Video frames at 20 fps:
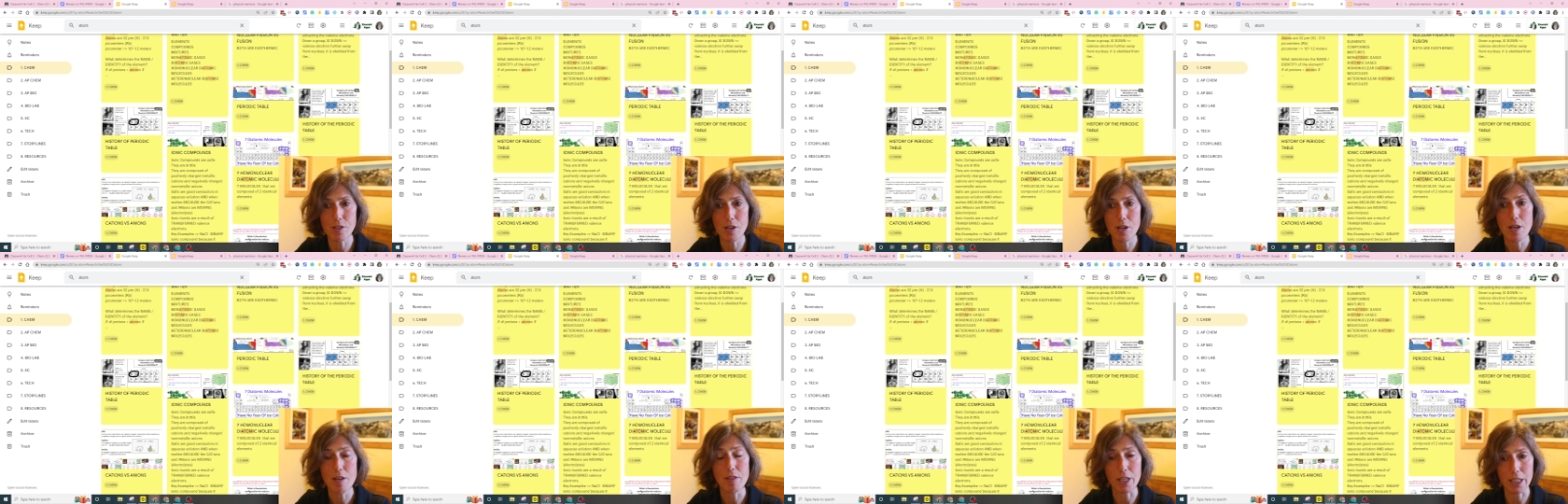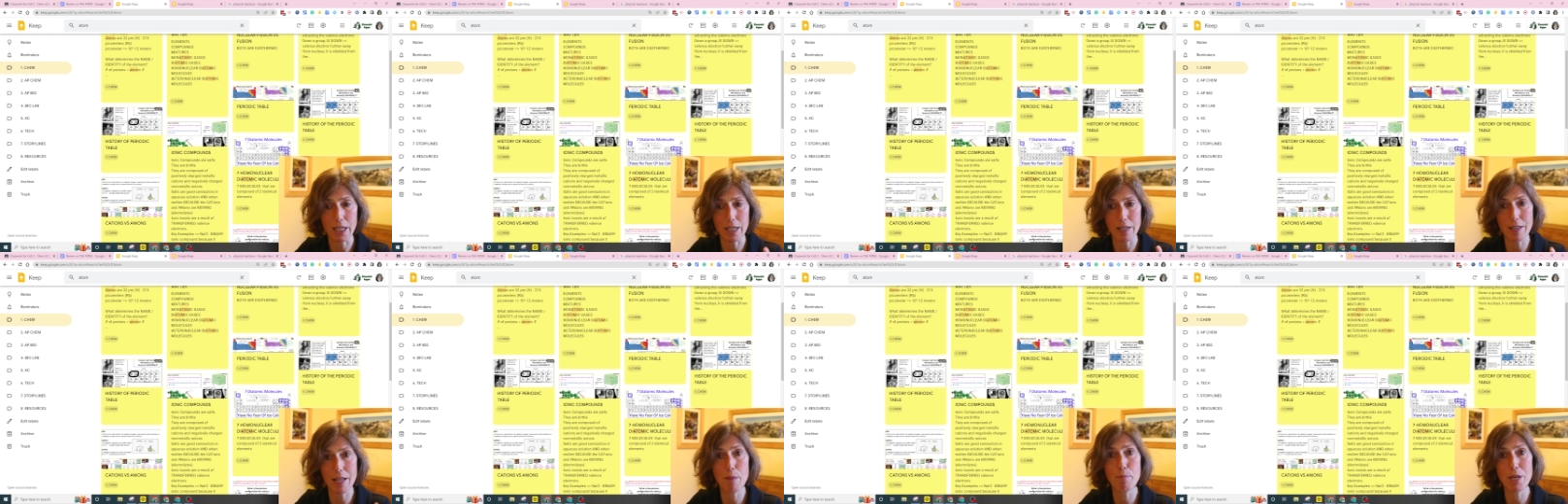that can
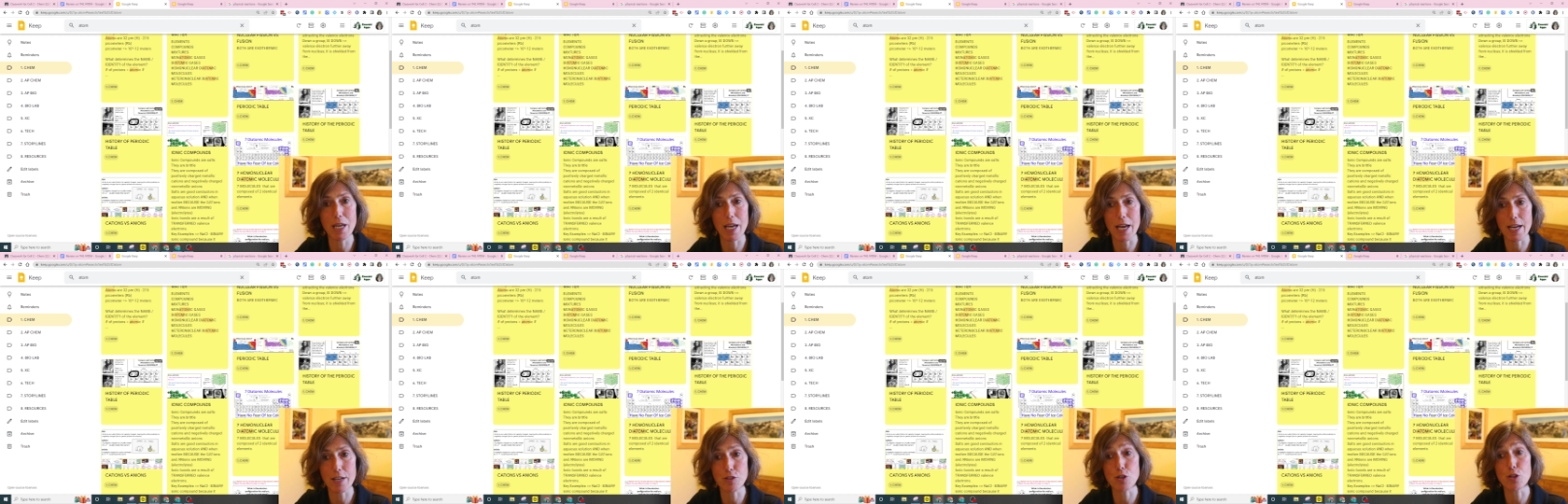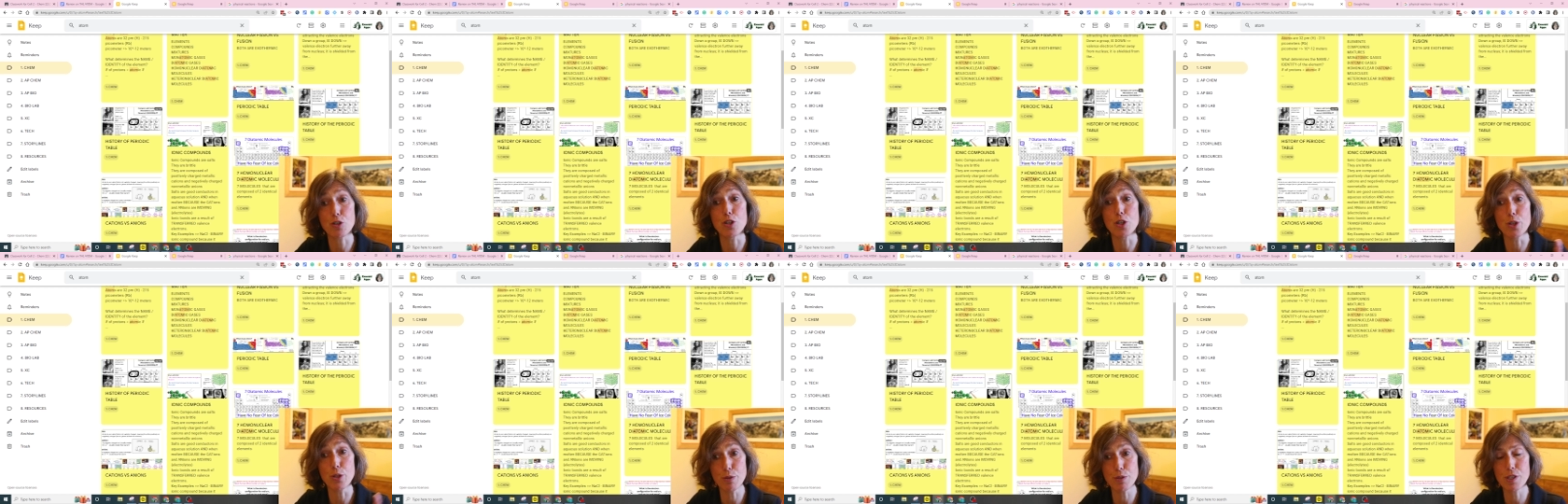then be answered
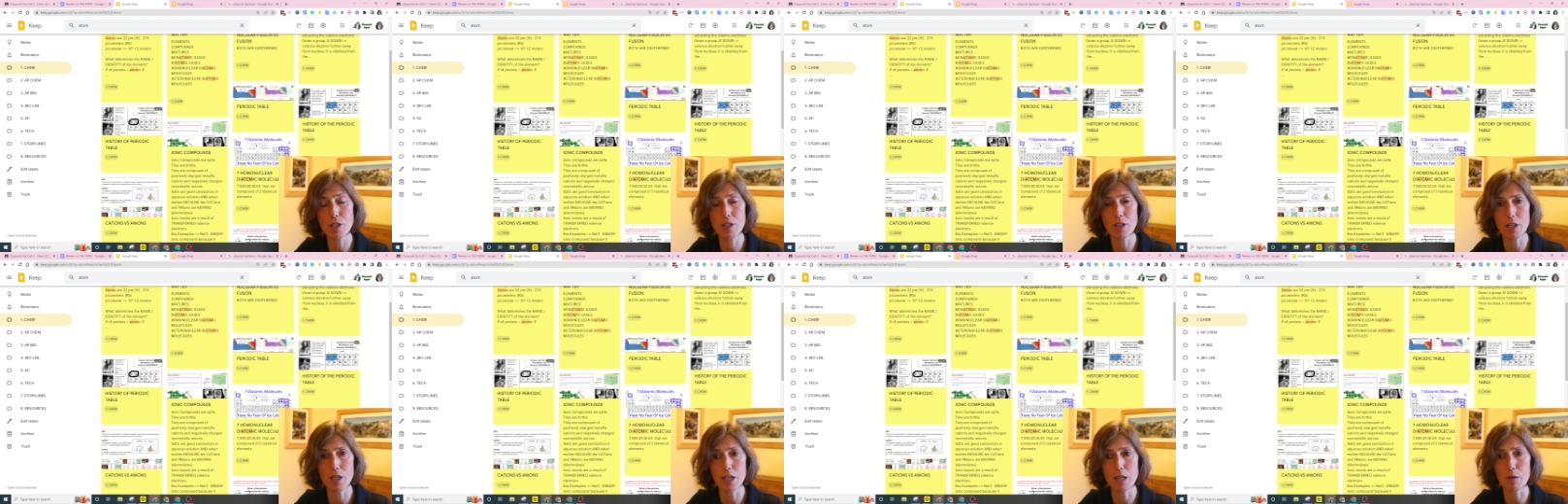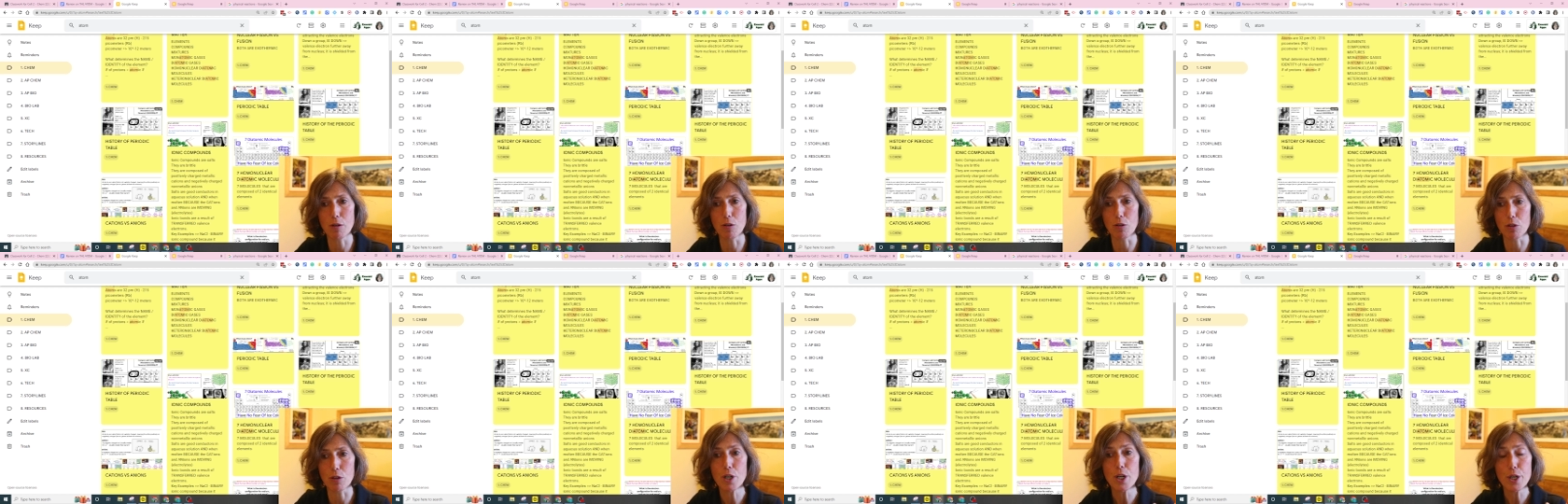using the
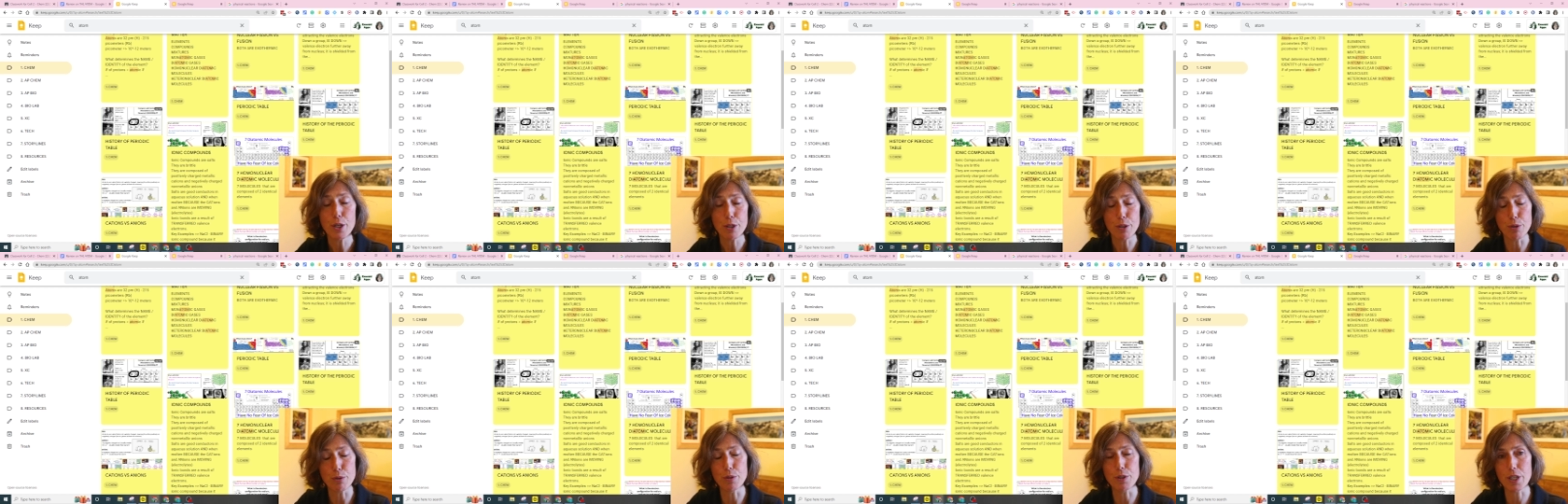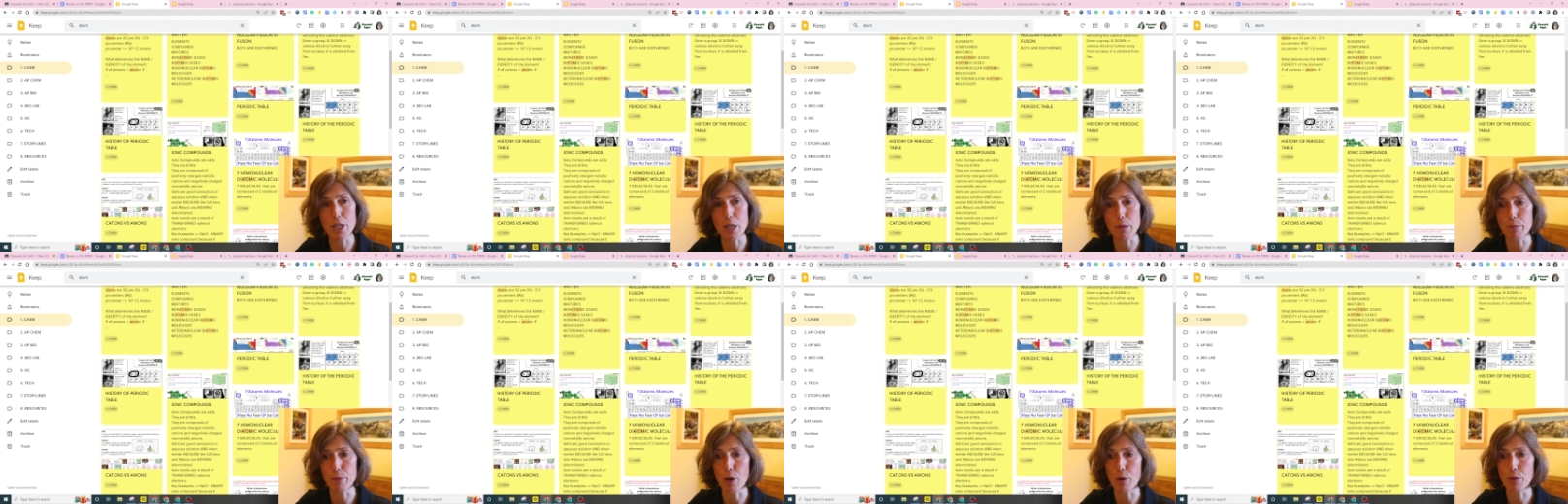Google
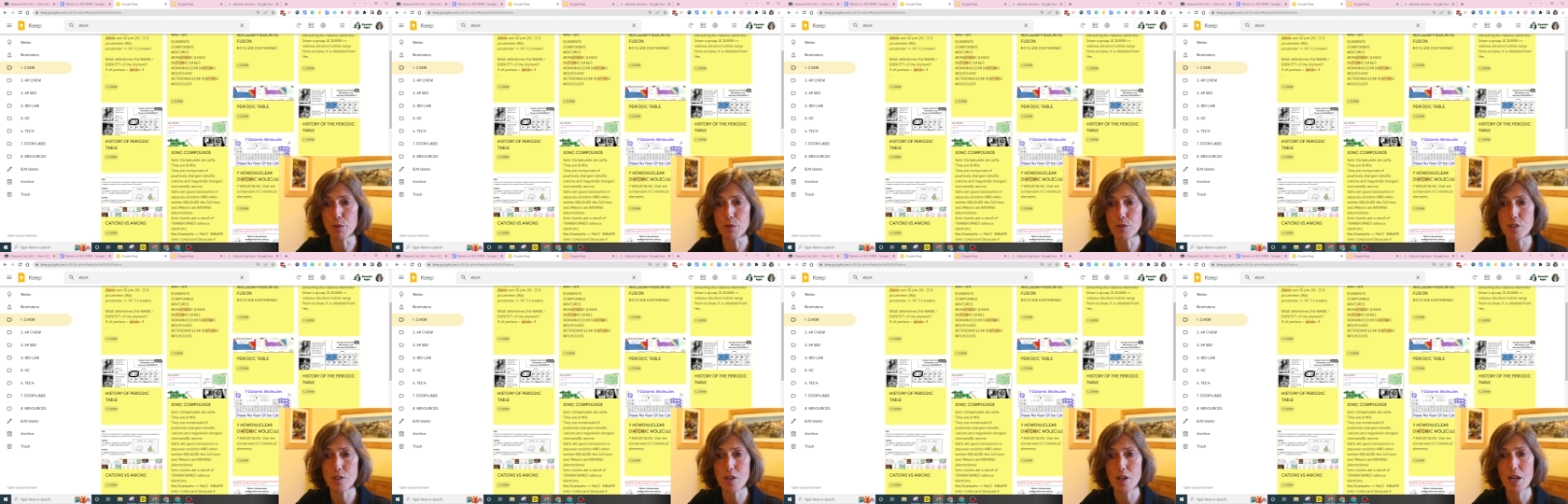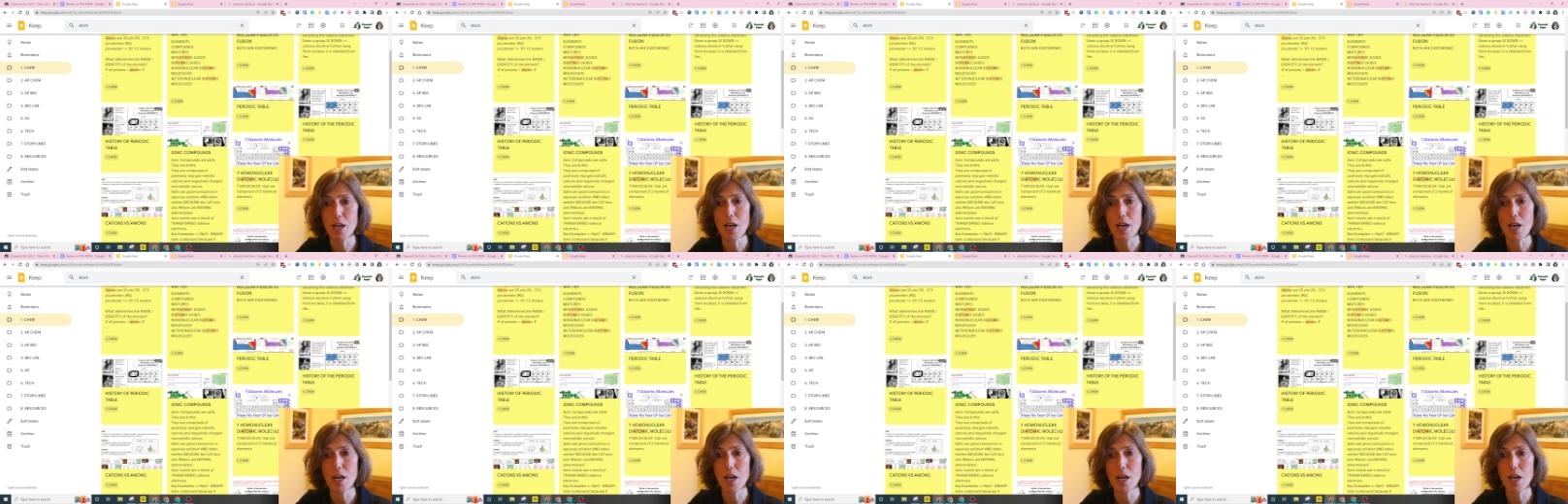Keep notes.